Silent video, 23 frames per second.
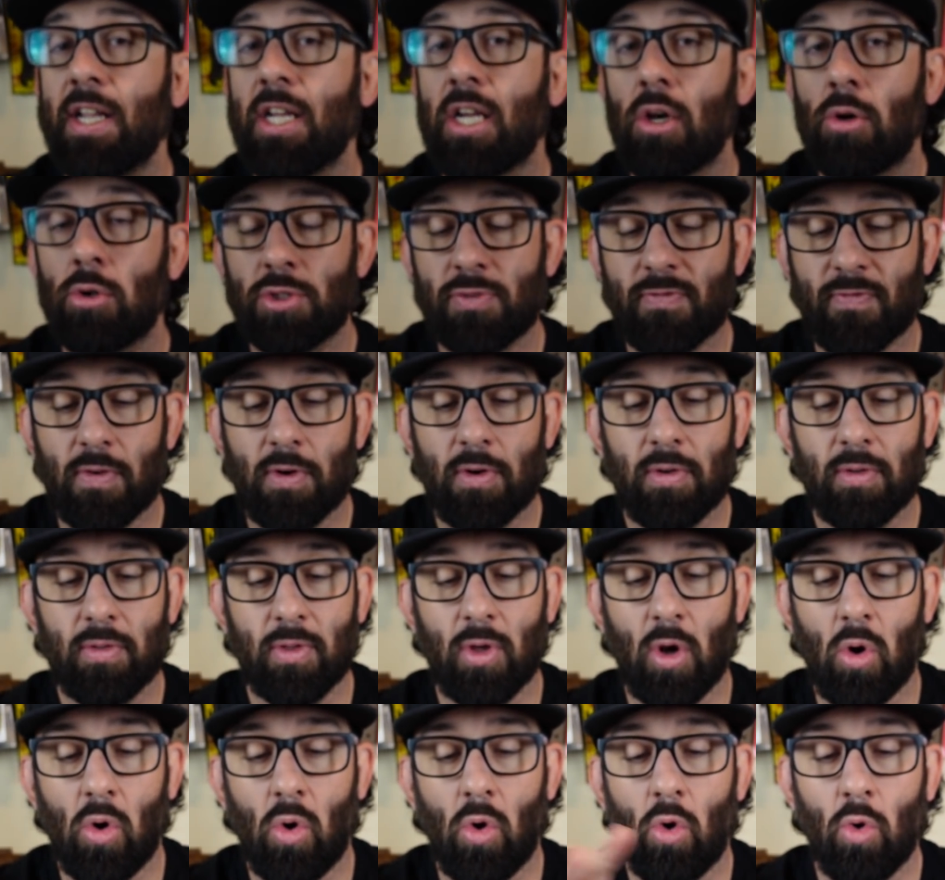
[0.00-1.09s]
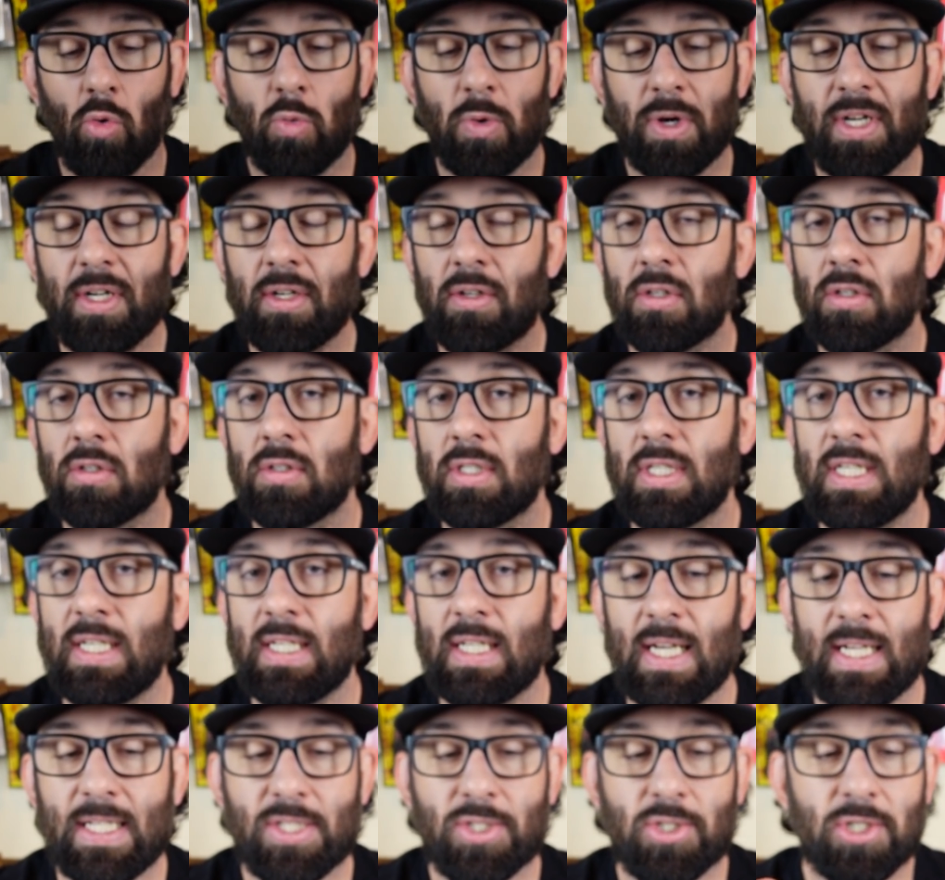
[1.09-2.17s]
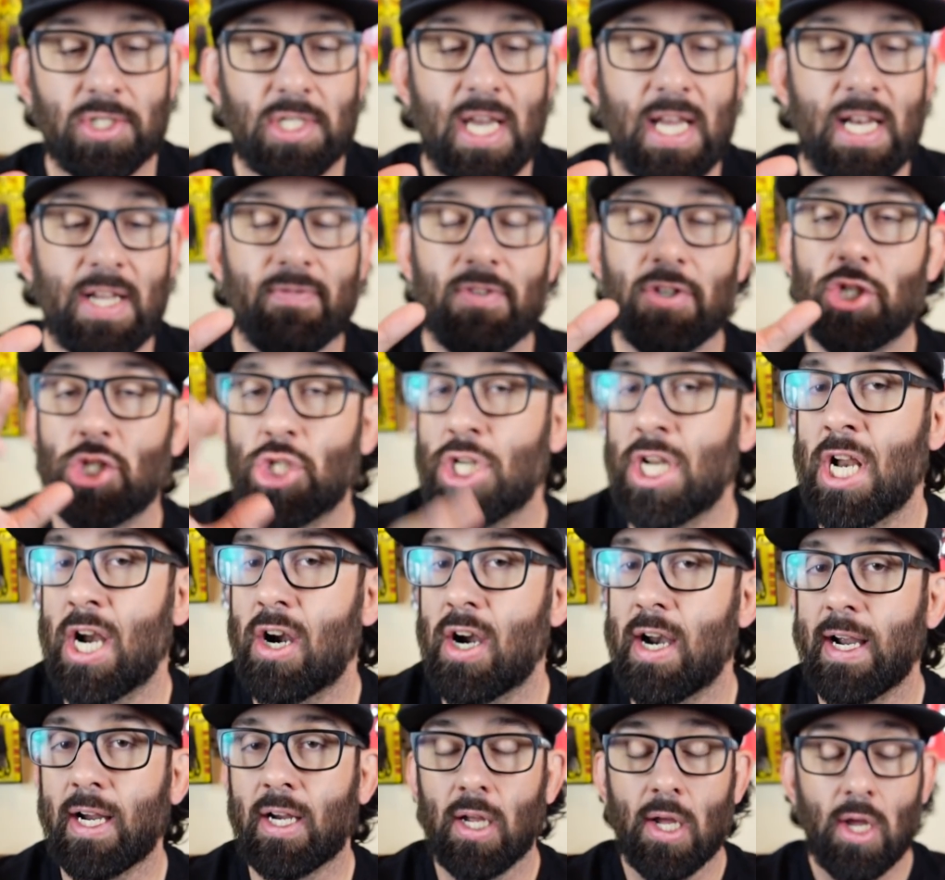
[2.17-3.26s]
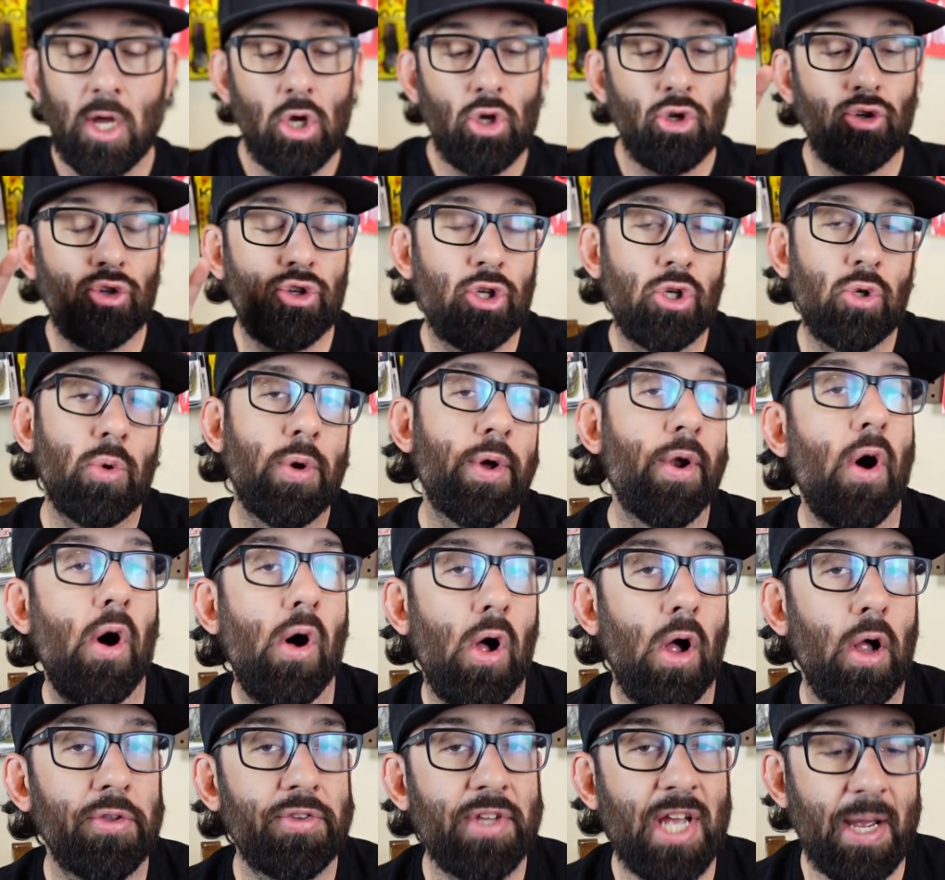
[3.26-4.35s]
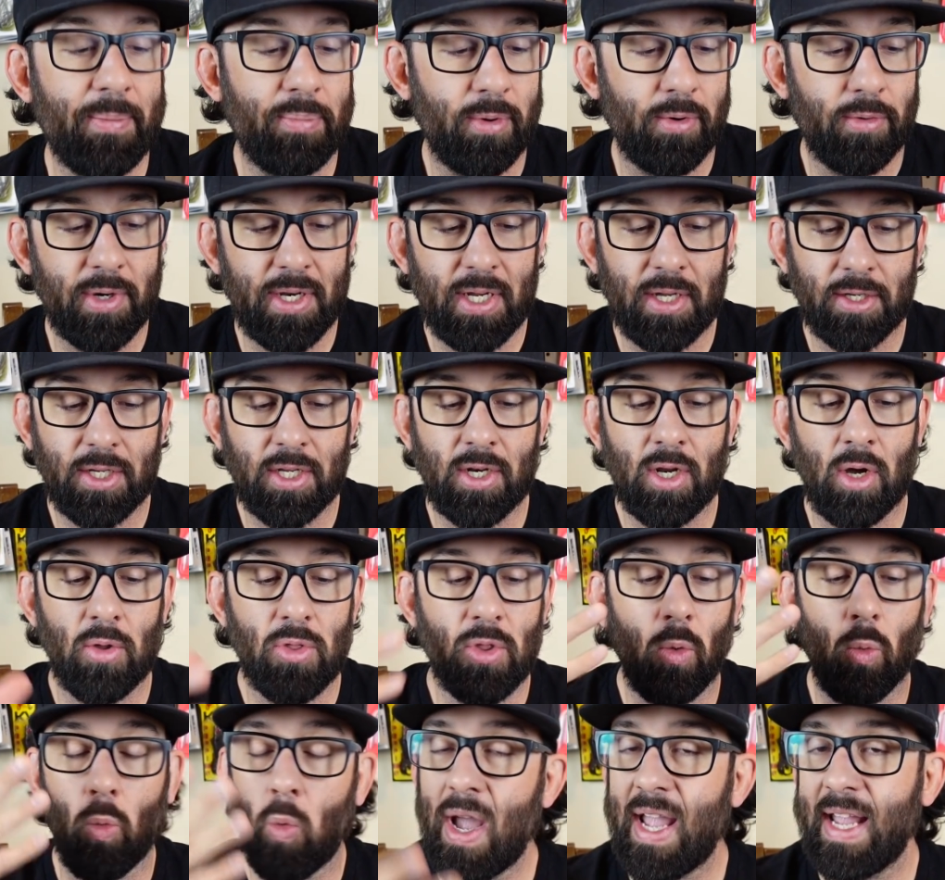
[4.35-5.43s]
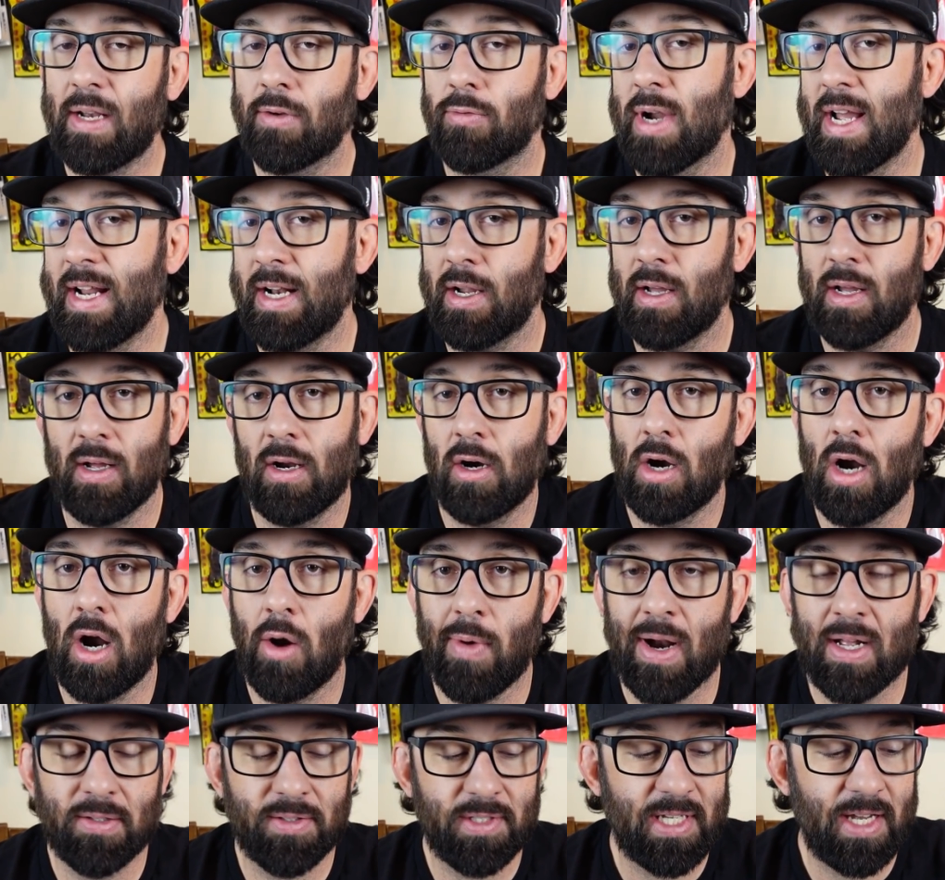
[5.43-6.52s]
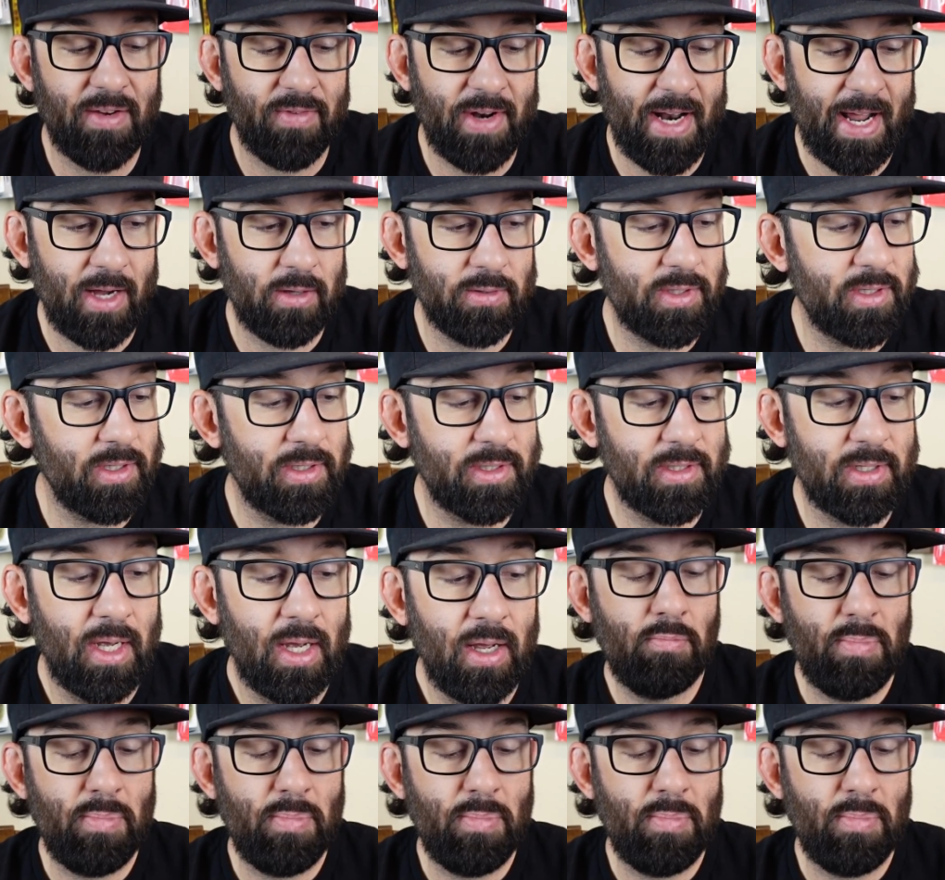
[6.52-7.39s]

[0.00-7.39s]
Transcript: of goes for the whole reel. It's just kind of a generic do-it-all type of reel. The weight right around 7 ounces.